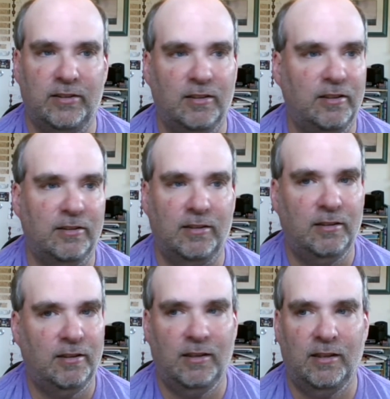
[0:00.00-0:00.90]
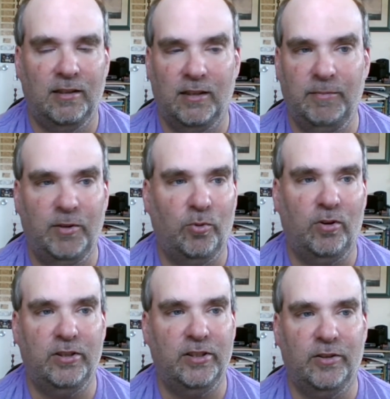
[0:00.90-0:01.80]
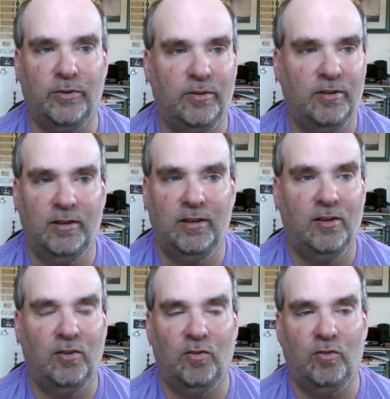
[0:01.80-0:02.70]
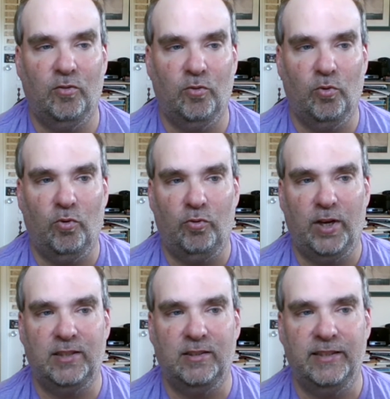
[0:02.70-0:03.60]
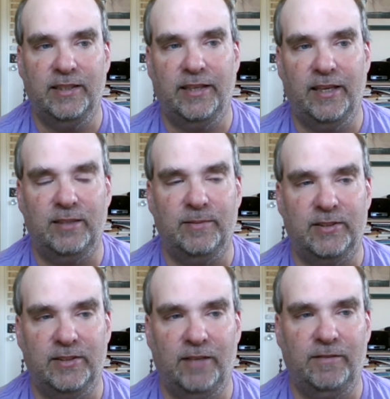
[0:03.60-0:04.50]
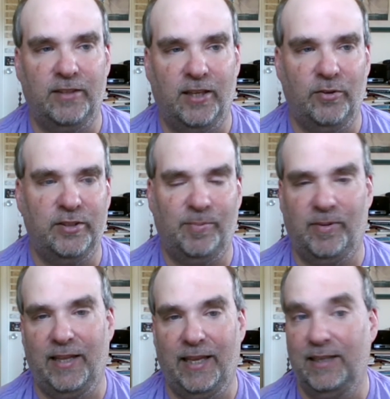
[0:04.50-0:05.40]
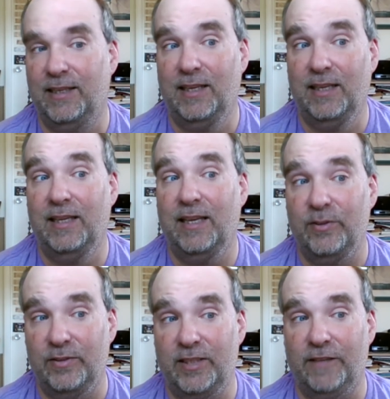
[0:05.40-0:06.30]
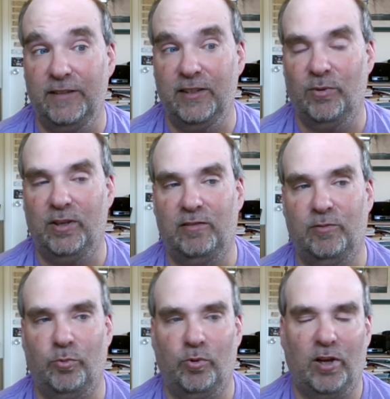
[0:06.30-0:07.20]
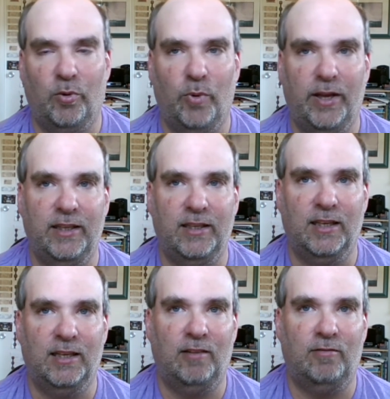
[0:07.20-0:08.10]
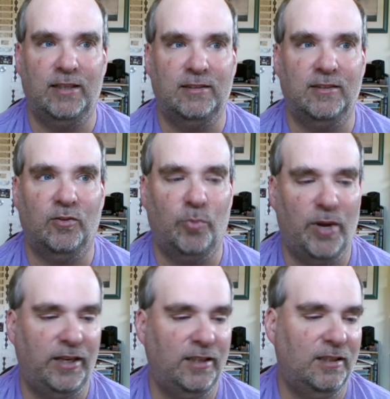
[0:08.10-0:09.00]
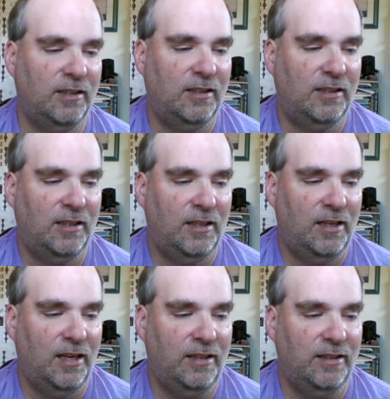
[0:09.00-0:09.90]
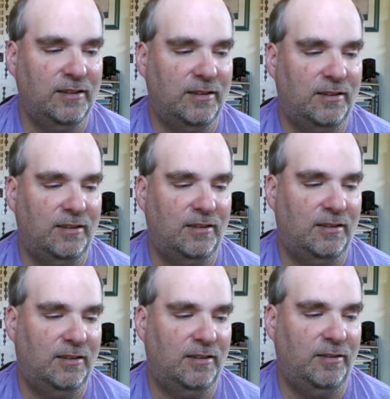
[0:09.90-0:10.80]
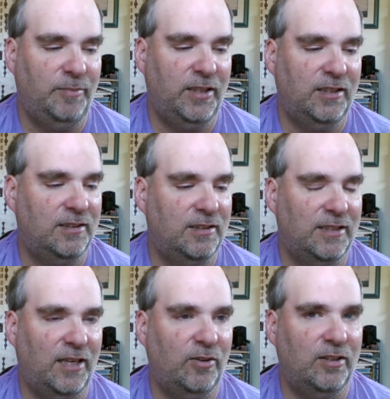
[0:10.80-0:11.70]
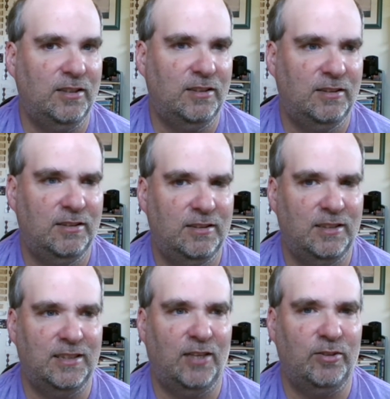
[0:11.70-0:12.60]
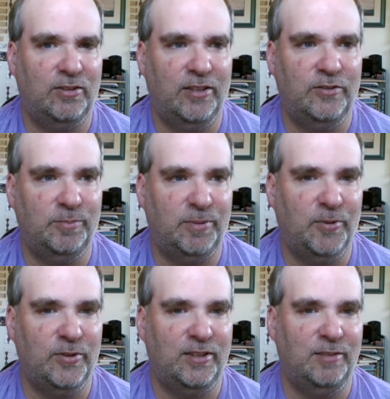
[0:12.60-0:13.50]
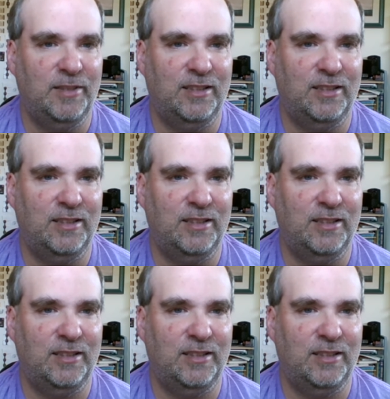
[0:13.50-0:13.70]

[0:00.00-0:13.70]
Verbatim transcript: Uh, then we had uh, Reggie and Dana. Reginald, let me warn you. Wrestling engagements never go as planned. You definitely don't want a, a wedding, a wrestling wedding.